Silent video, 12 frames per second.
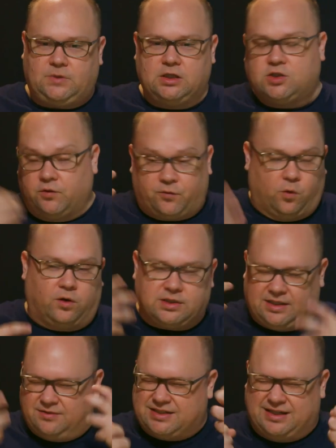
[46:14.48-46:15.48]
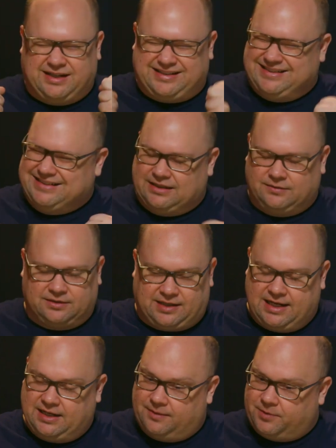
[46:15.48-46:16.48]
so of course i was like you know
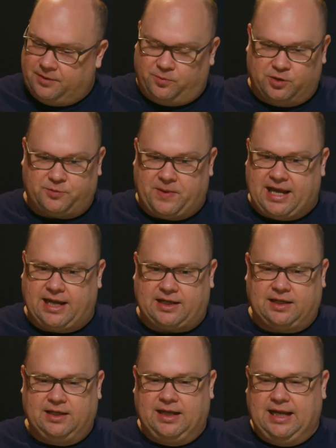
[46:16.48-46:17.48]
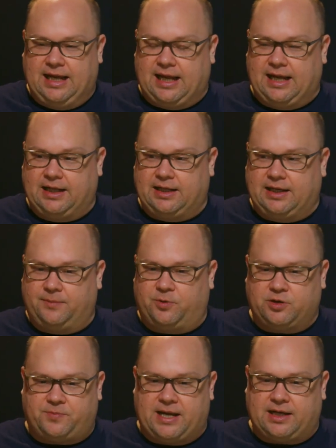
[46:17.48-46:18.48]
okay i'm going to push back and and I
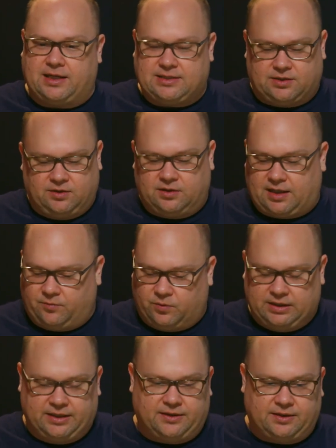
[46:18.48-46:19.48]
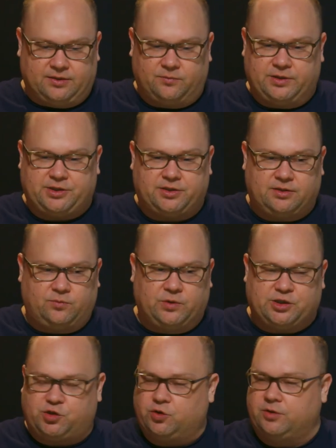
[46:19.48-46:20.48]
pushed back and I said, "Look, I really think that we should we
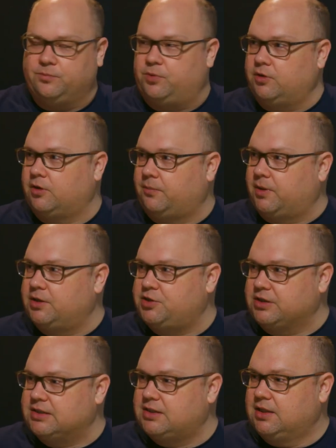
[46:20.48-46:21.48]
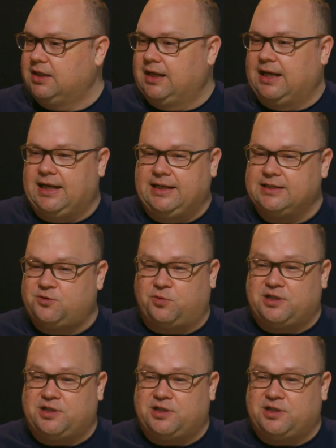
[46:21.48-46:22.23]
shouldn't pull our punches." And his